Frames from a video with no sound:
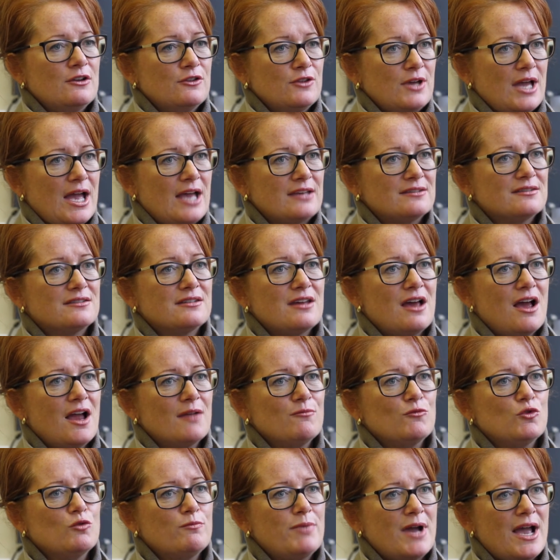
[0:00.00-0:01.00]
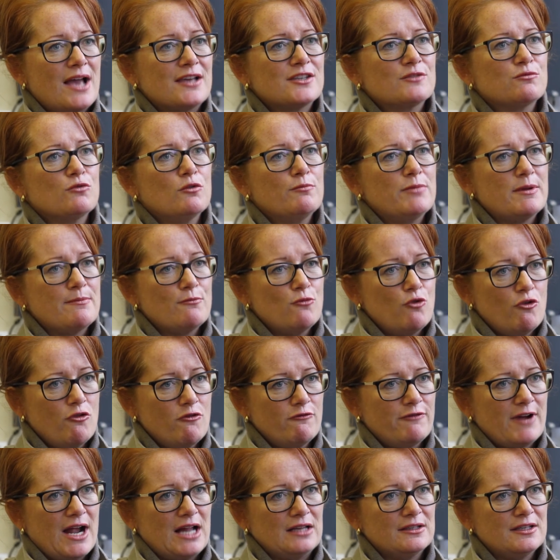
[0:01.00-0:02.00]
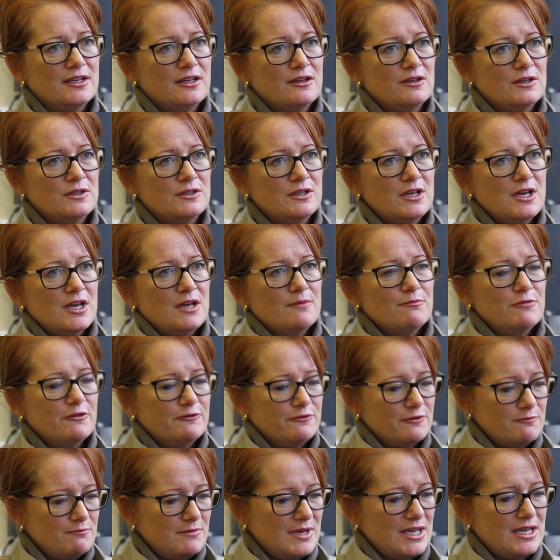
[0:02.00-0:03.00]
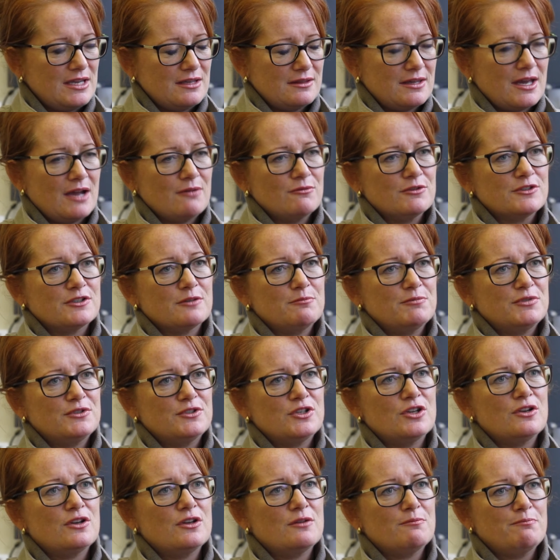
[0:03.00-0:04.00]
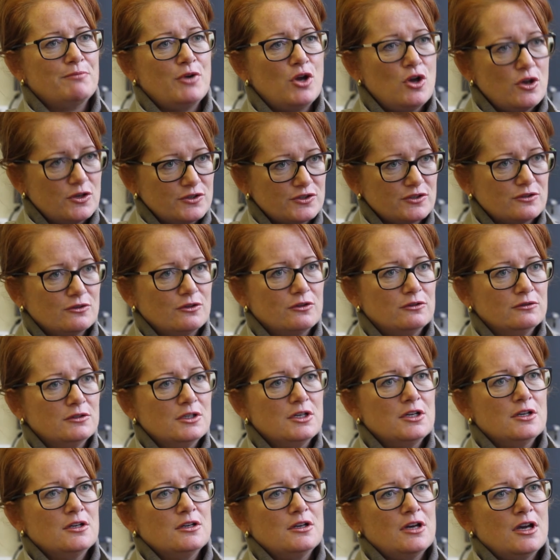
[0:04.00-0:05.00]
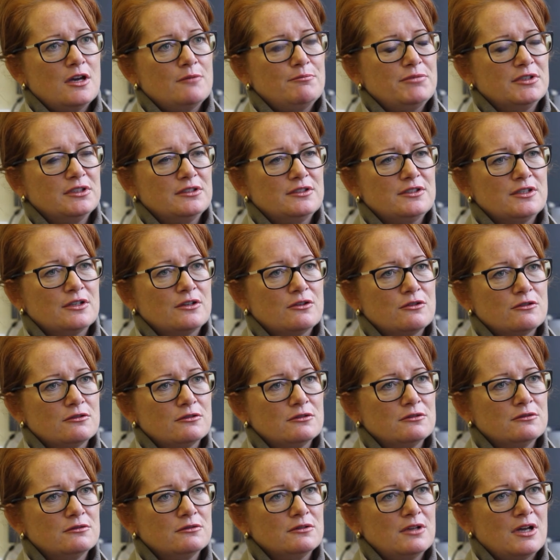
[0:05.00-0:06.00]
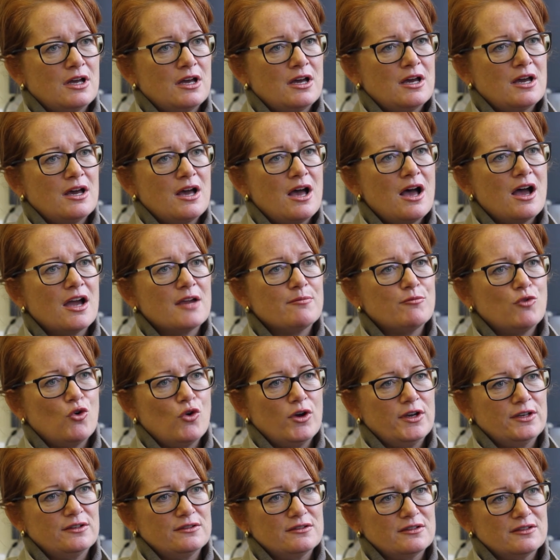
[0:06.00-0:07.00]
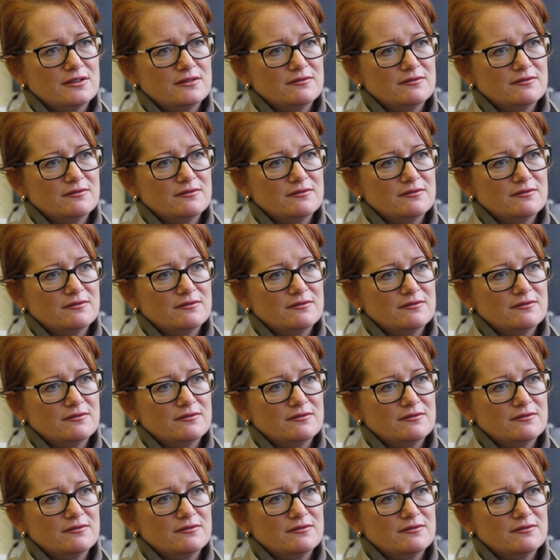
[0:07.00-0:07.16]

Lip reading: as time will pass, will be more valued. But for me, that was a personal political high point.